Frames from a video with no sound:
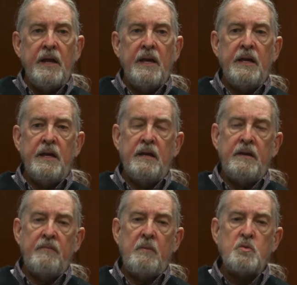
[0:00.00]

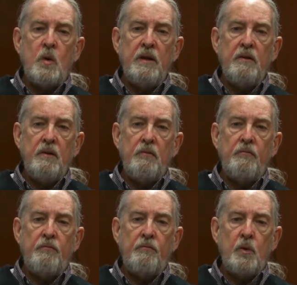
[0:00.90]
And from
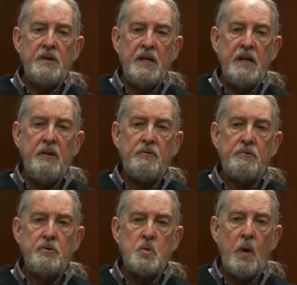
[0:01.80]
2014
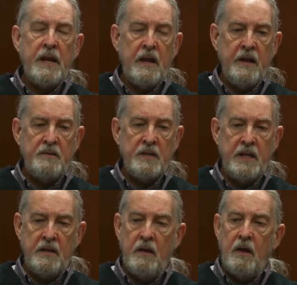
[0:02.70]
through
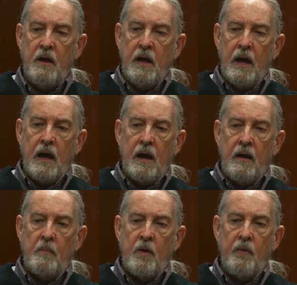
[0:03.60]
2019,
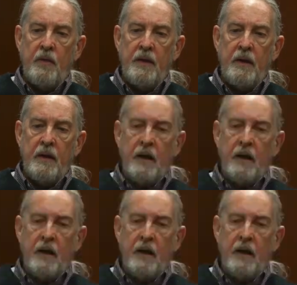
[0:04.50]
on the